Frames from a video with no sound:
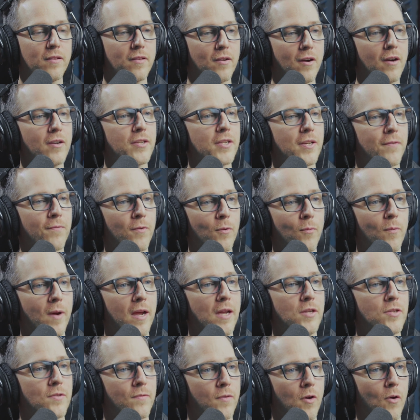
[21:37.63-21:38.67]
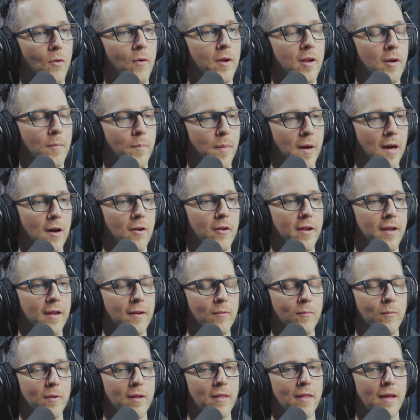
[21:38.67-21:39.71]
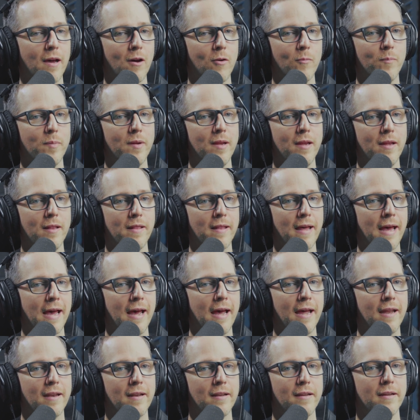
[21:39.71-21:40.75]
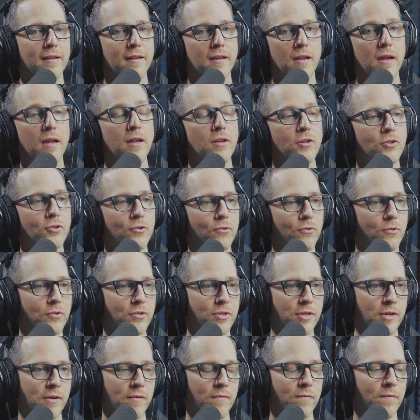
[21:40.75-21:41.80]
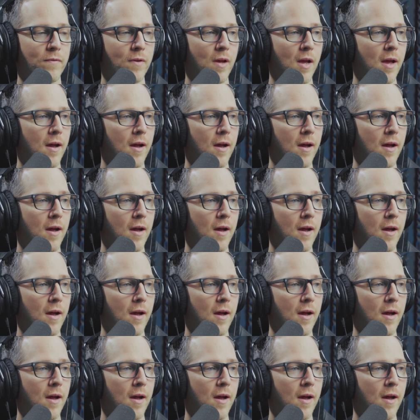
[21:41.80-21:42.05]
are different ways of going about it without being that intrusive.